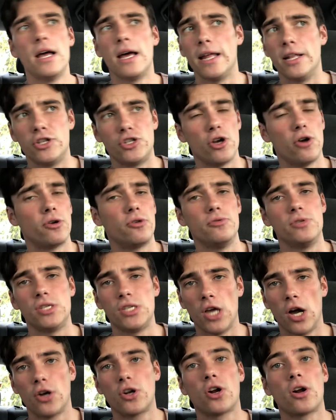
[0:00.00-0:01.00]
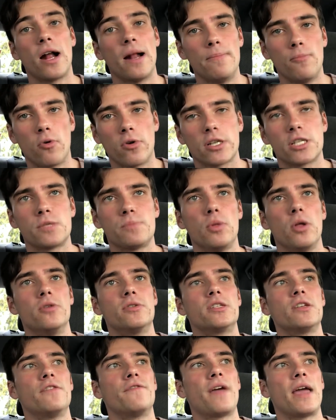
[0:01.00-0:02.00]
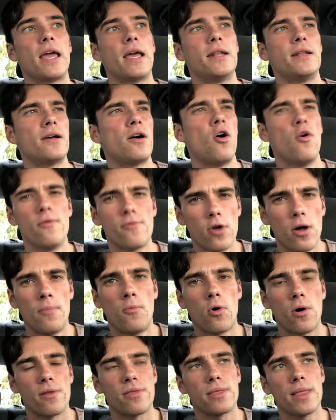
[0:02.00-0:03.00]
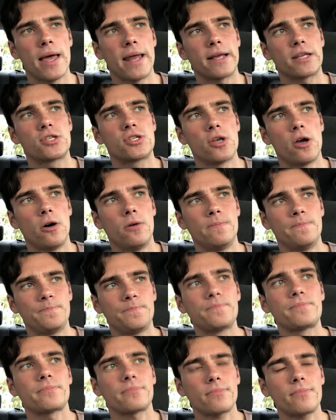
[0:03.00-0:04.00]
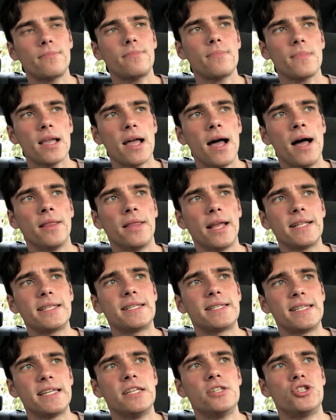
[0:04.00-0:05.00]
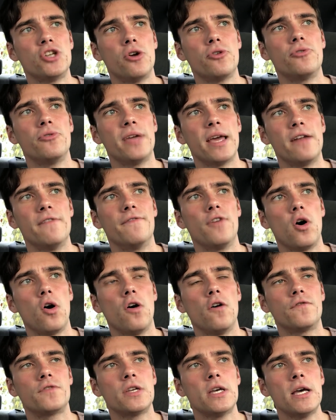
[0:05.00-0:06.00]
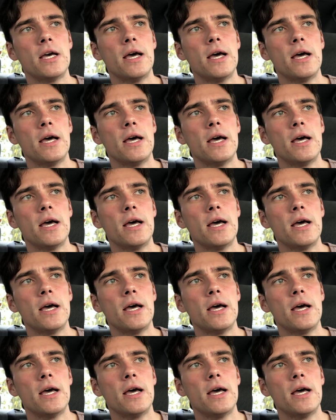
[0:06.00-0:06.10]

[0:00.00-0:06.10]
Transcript: Njoku's younger and more explosive and overall more athletic. So I like to see Njoku get involved.